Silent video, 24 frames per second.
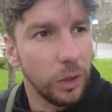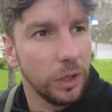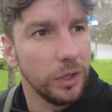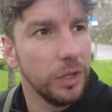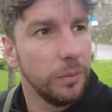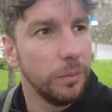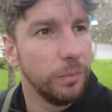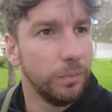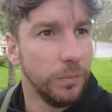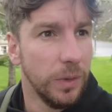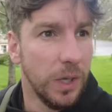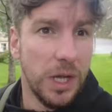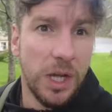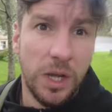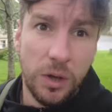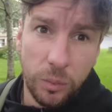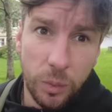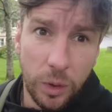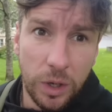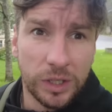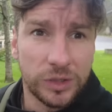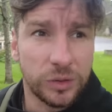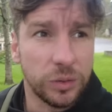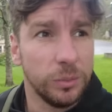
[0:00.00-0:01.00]
one
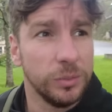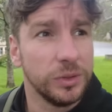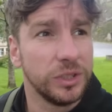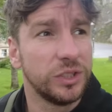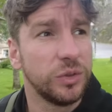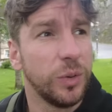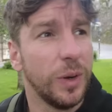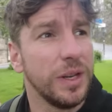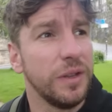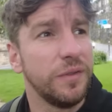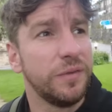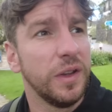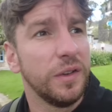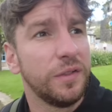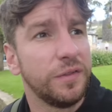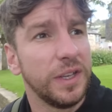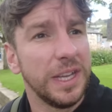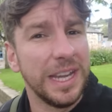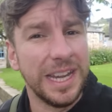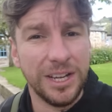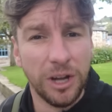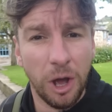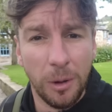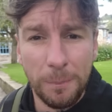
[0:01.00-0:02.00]
was
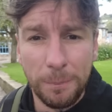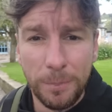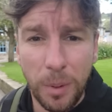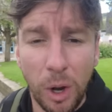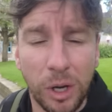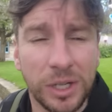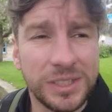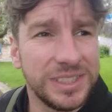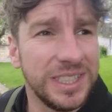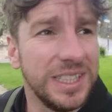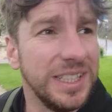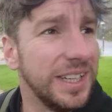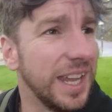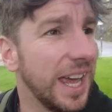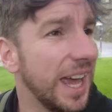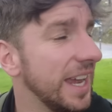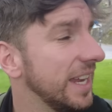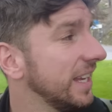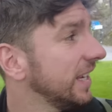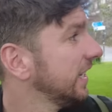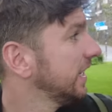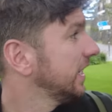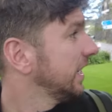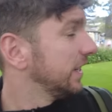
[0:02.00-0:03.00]
2015 on Boxing
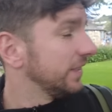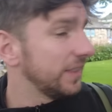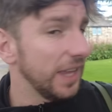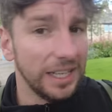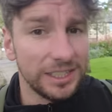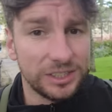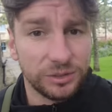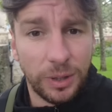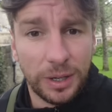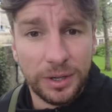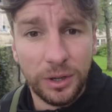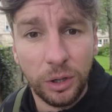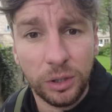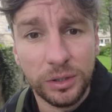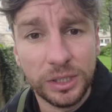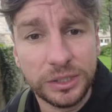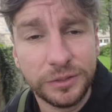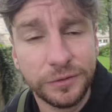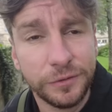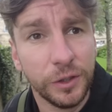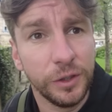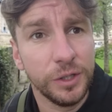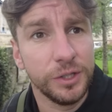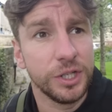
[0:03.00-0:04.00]
Day. That's when all
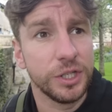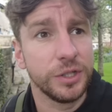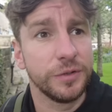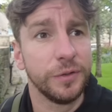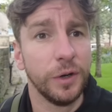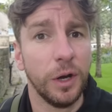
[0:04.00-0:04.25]
this footage is